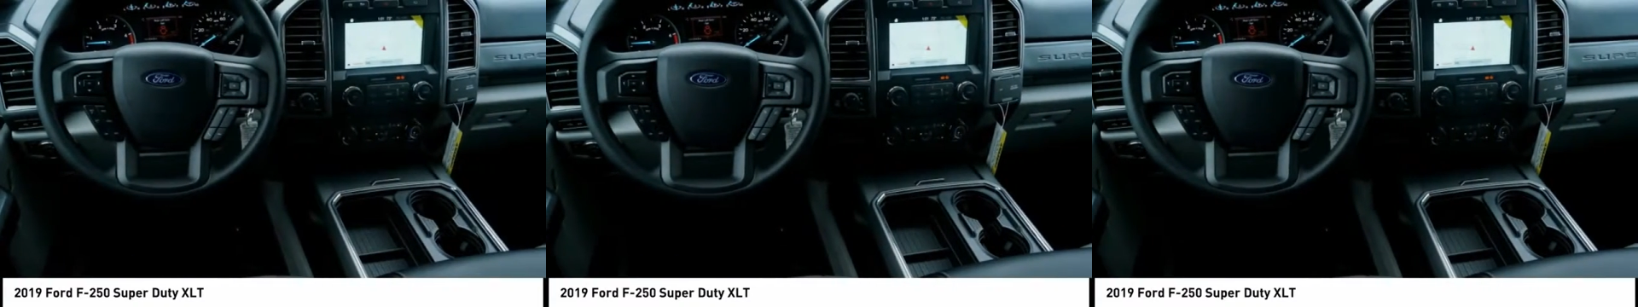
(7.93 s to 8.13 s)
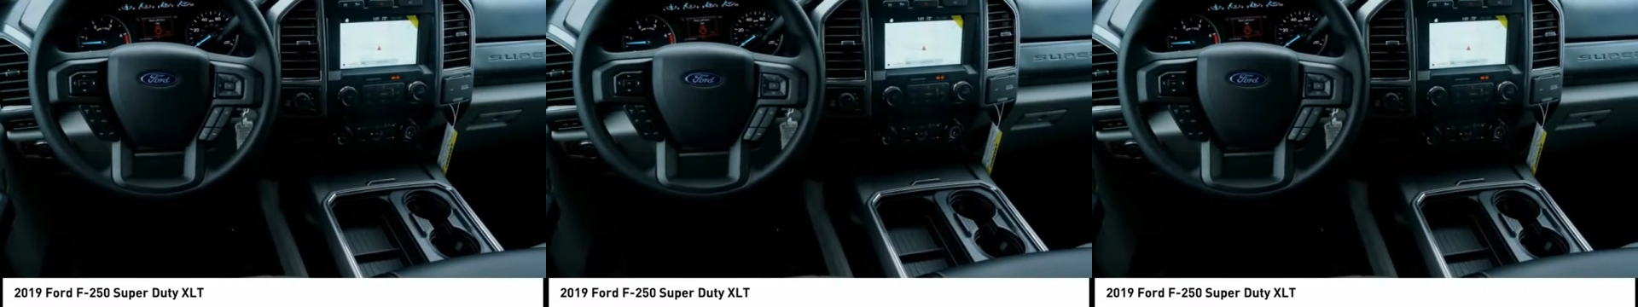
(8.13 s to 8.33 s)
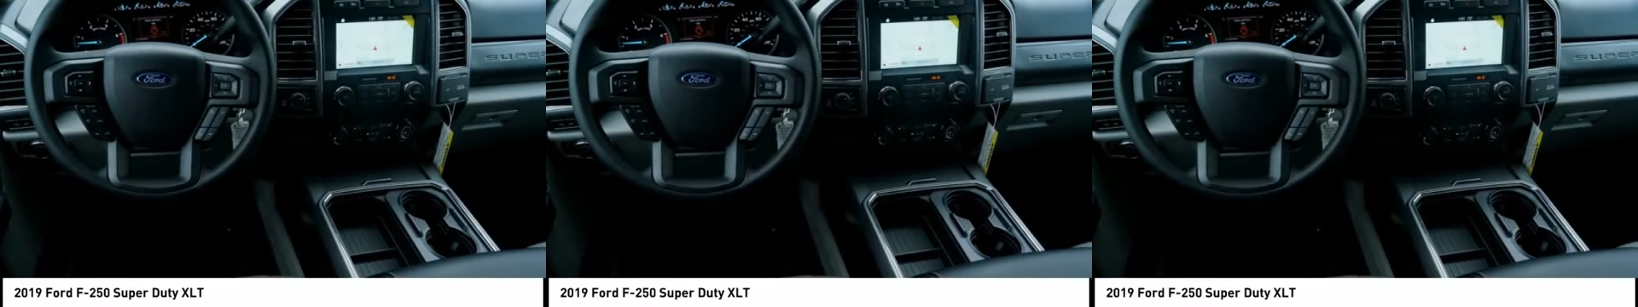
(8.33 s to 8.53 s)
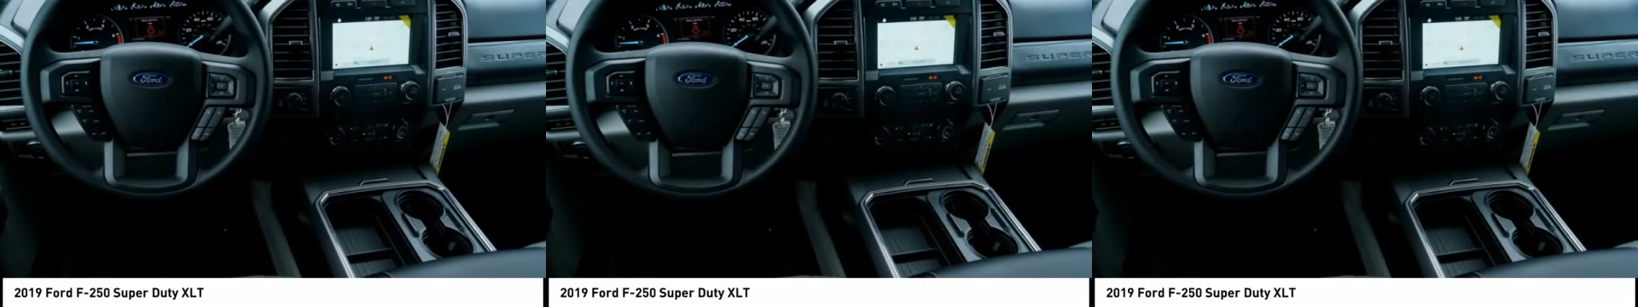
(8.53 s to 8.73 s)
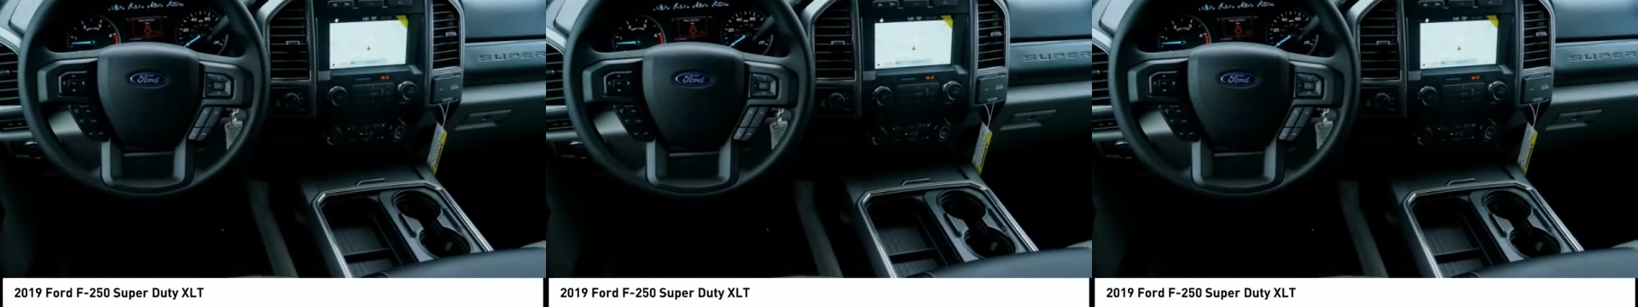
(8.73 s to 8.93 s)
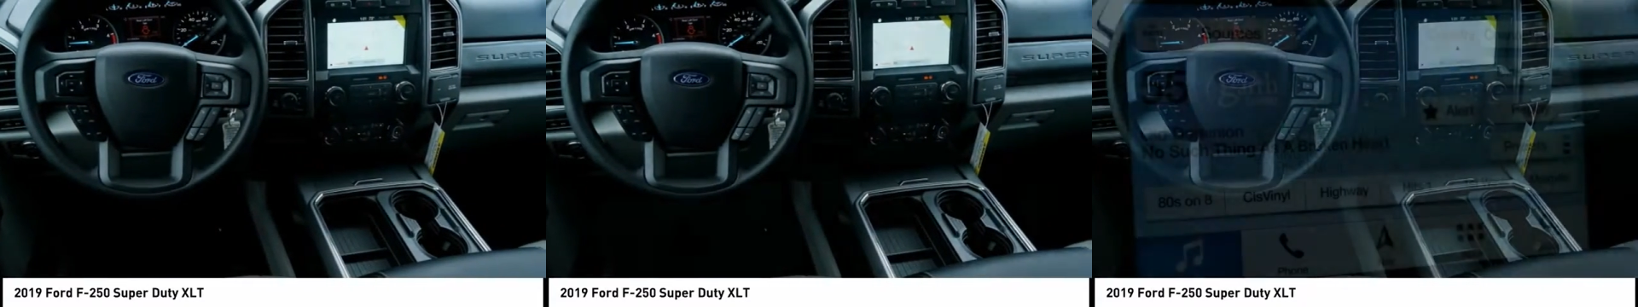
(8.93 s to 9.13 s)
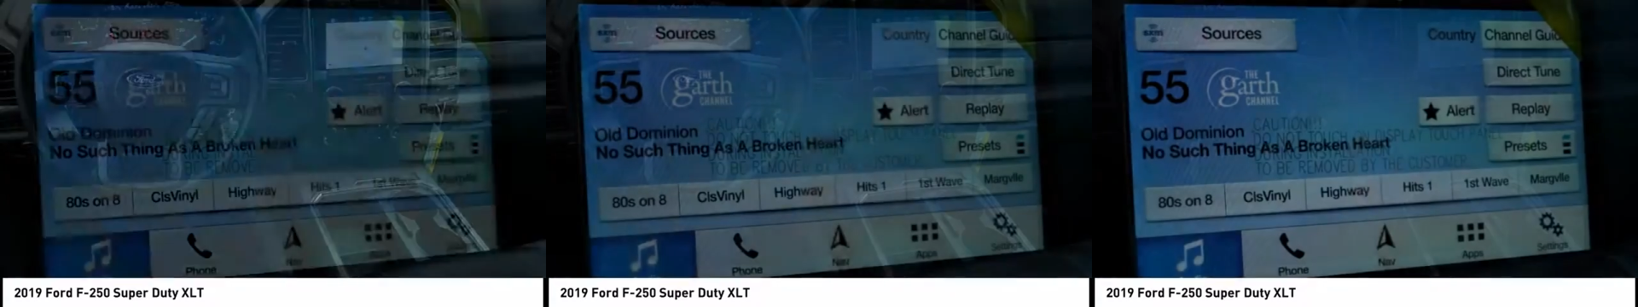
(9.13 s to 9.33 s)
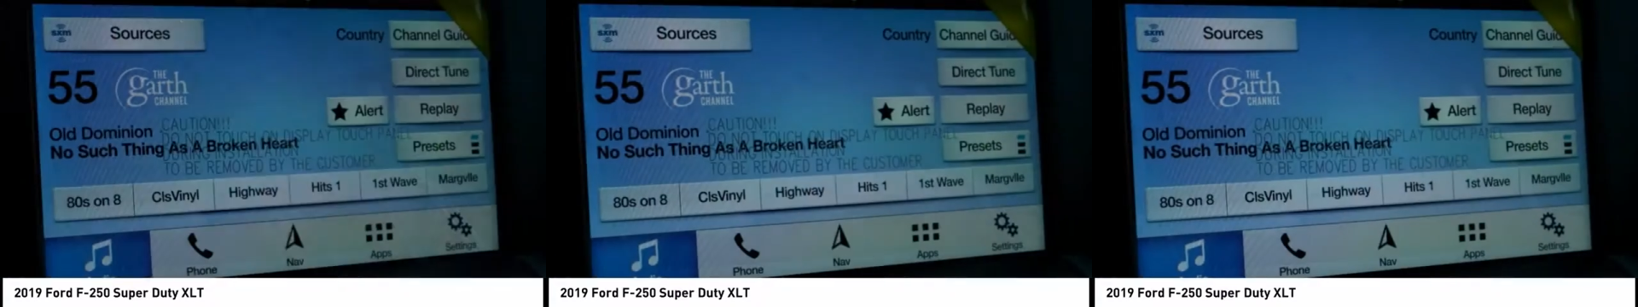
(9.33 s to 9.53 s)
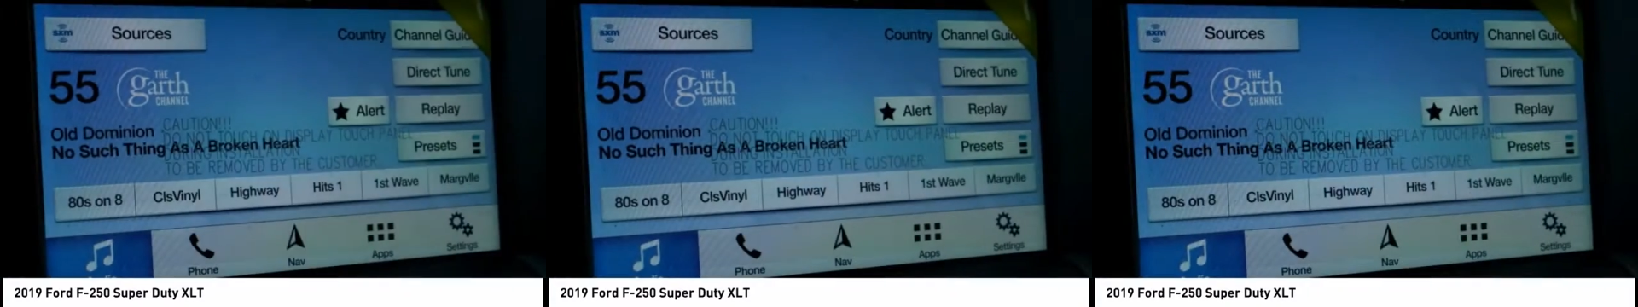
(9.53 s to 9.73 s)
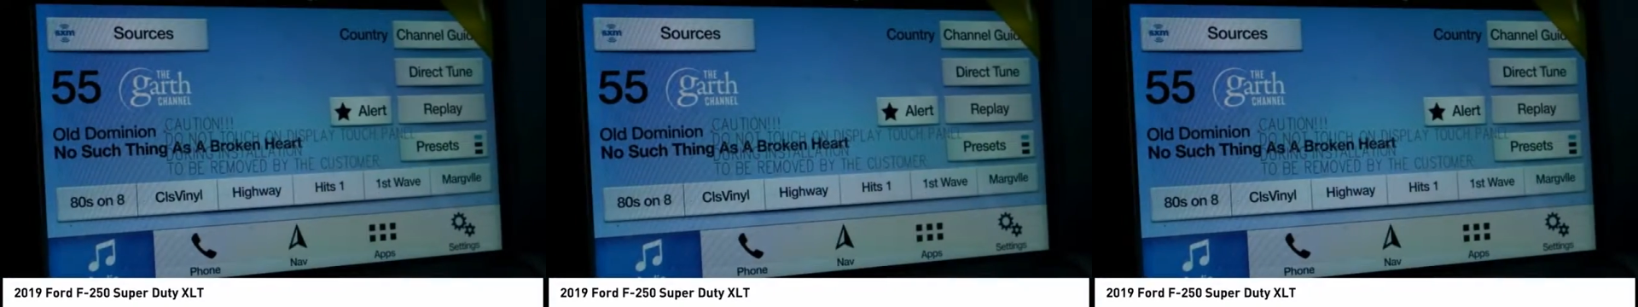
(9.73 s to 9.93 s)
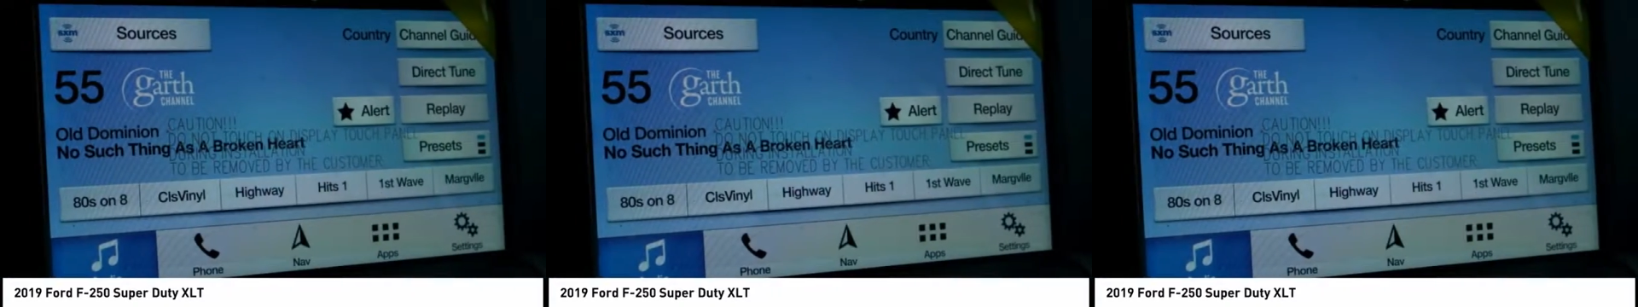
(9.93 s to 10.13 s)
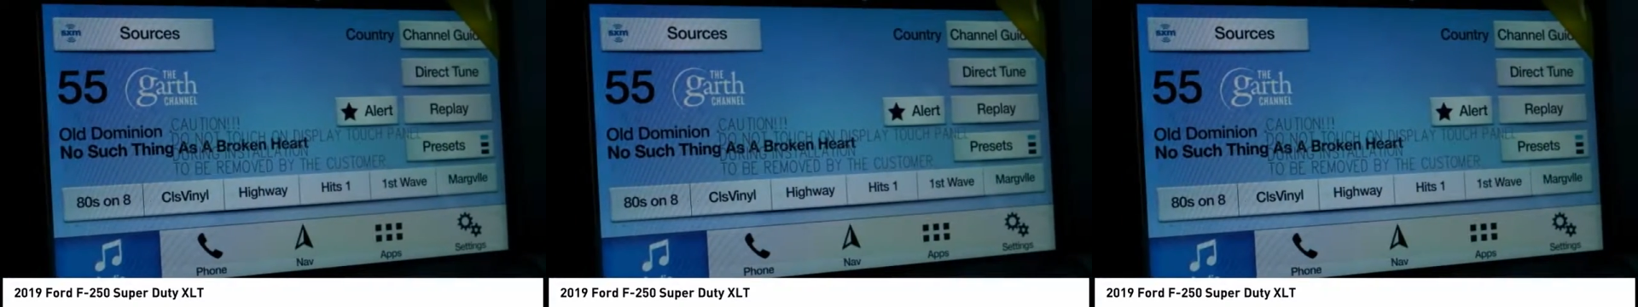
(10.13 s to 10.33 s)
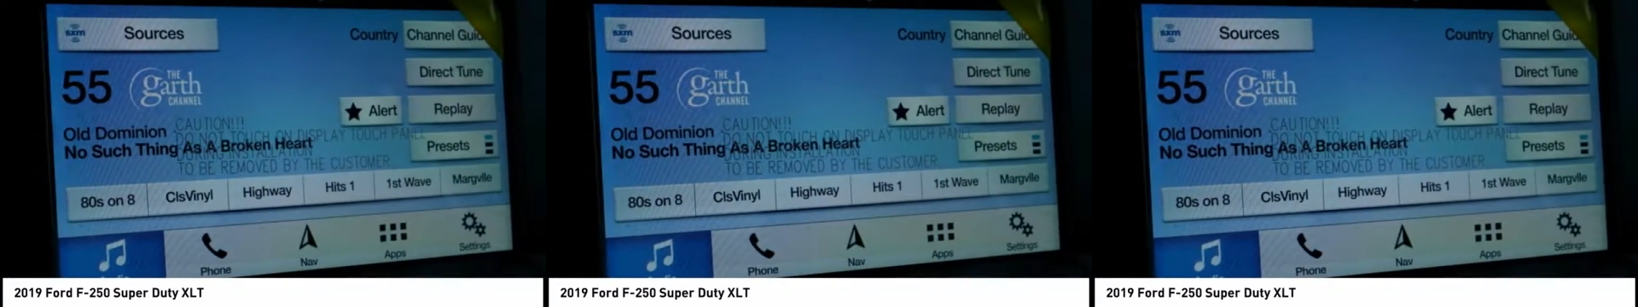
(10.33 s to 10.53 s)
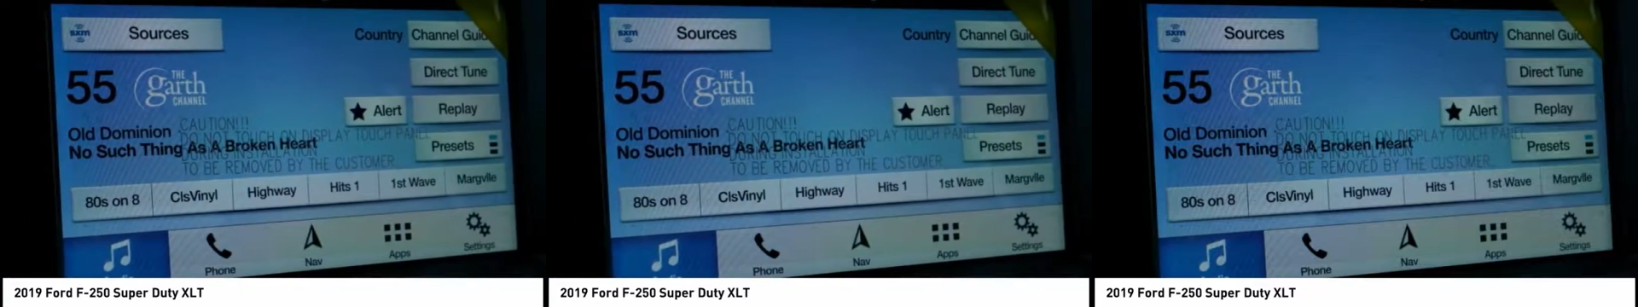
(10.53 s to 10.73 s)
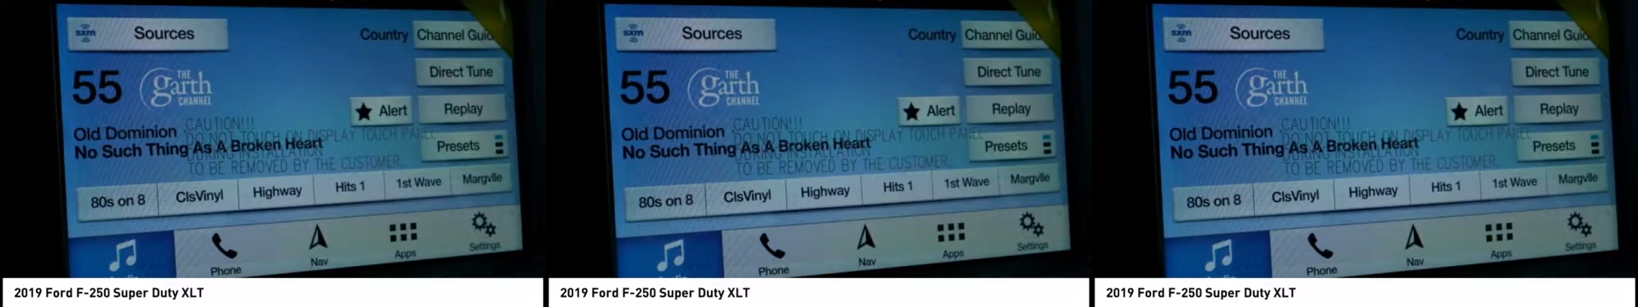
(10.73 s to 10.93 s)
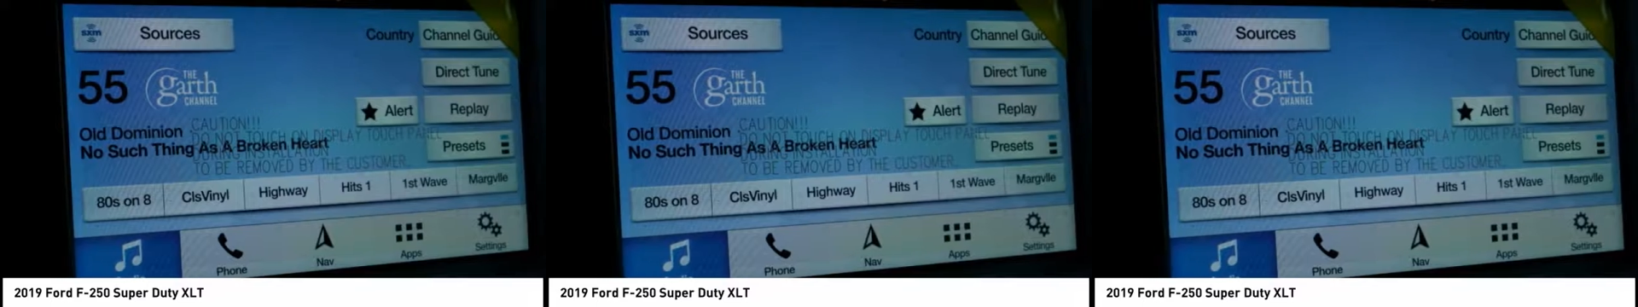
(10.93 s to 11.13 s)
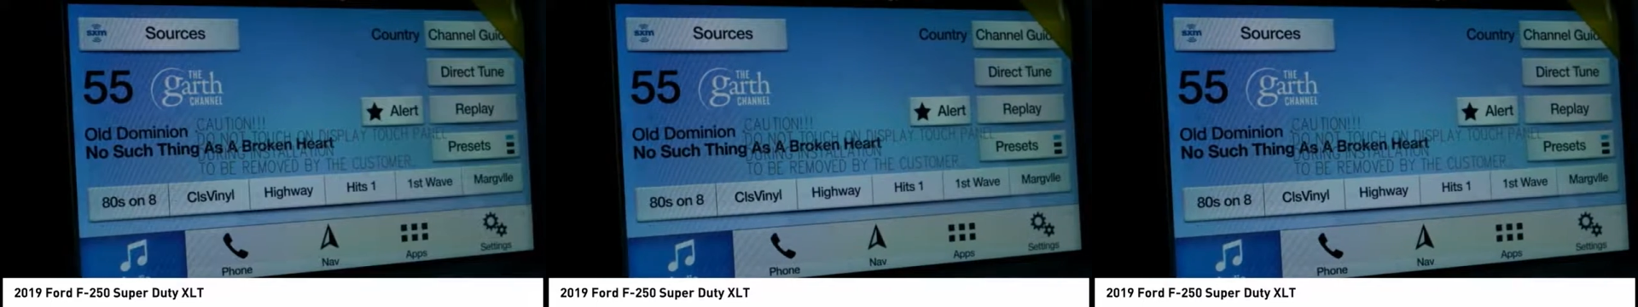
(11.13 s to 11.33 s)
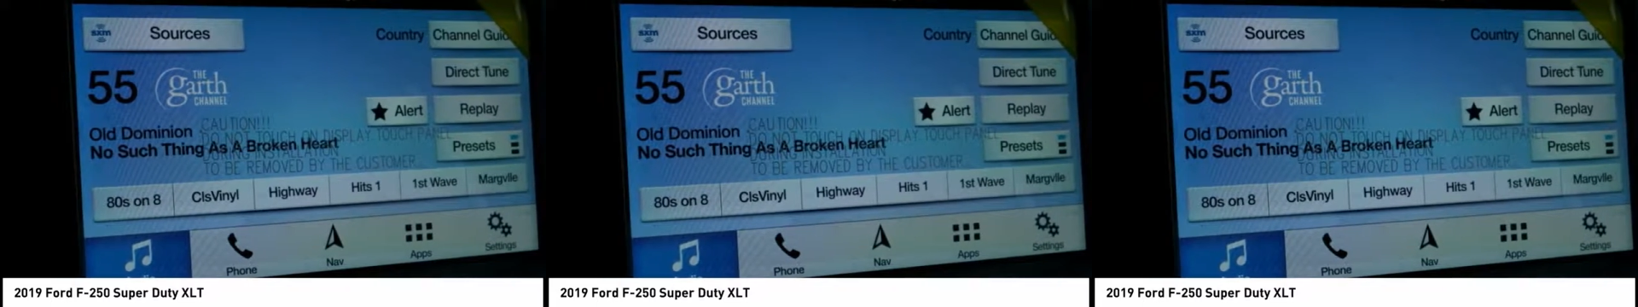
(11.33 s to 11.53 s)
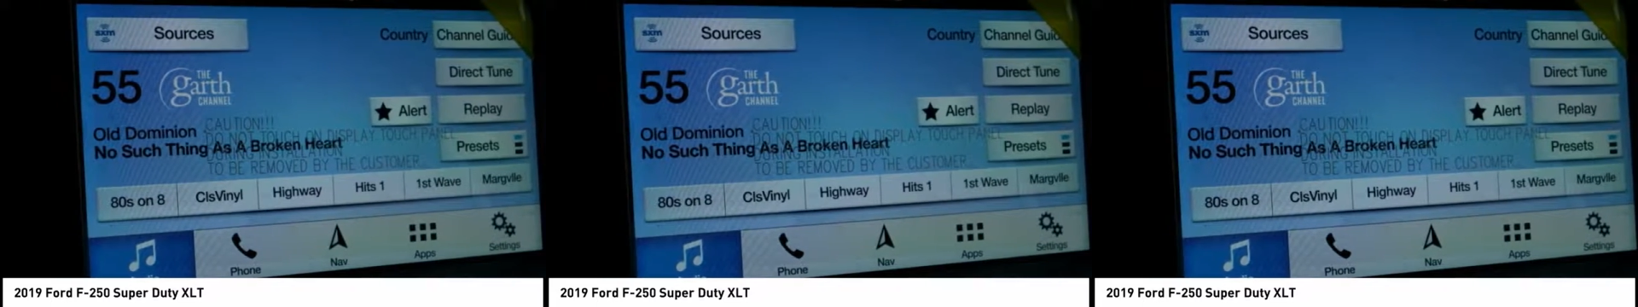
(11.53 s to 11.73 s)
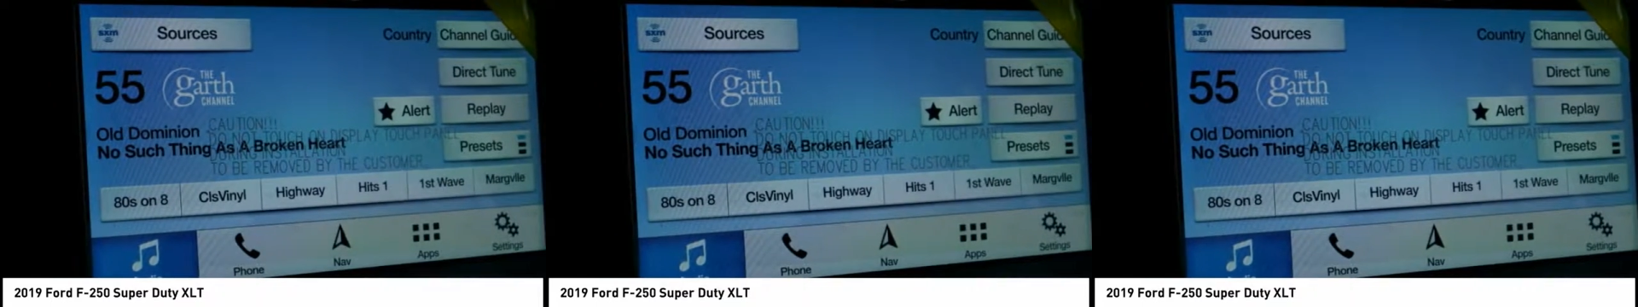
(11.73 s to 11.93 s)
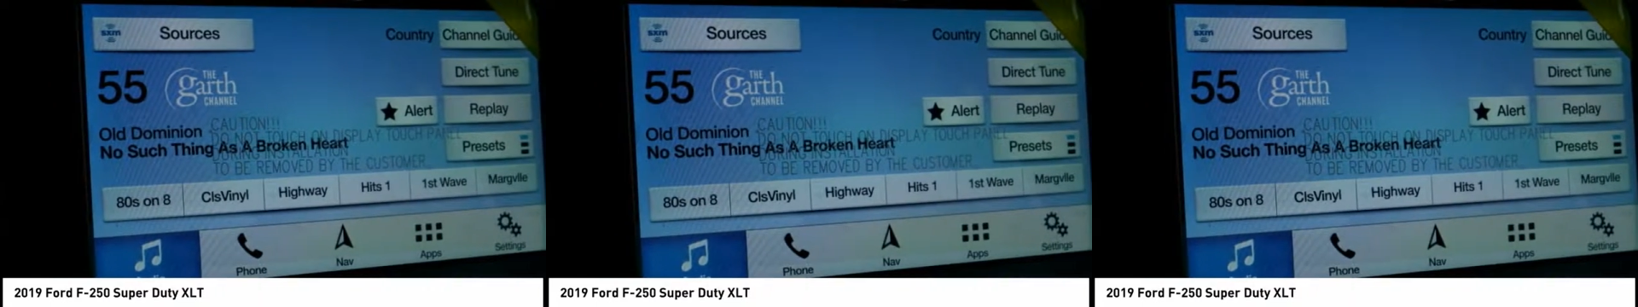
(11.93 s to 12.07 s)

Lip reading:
[unreadable: no face in view]